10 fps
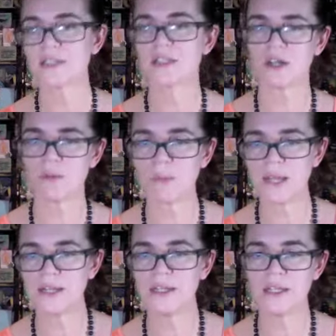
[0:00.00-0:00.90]
the
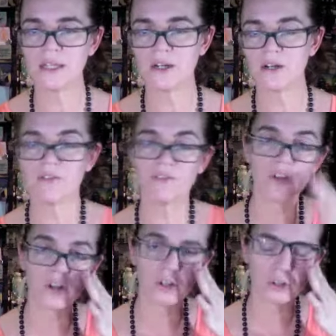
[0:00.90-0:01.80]
blending of
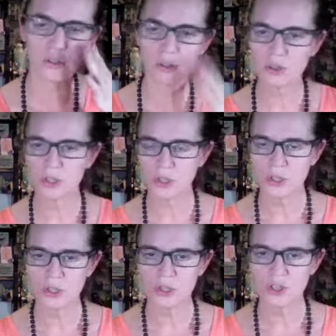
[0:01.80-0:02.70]
the
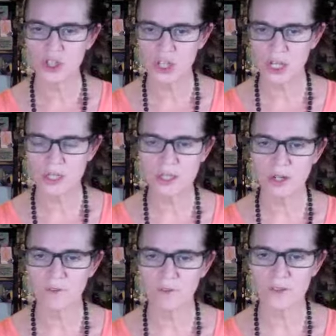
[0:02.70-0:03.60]
shades
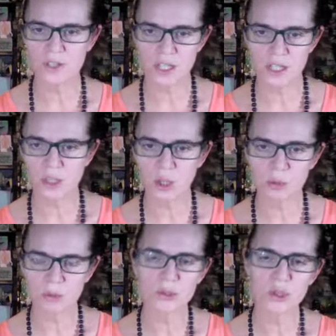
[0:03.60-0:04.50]
of the skin
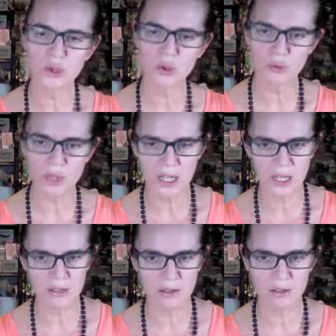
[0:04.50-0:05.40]
tone to create
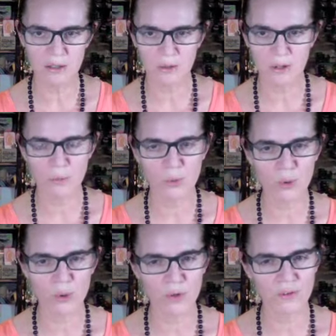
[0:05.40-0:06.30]
a
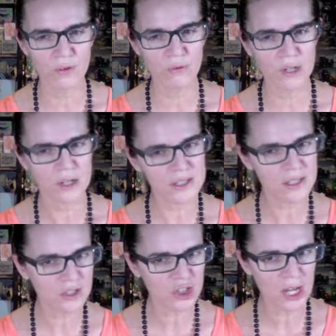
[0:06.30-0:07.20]
more of a
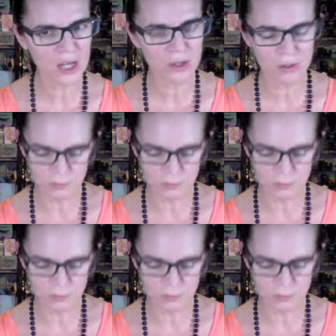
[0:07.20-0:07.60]
realistic shadow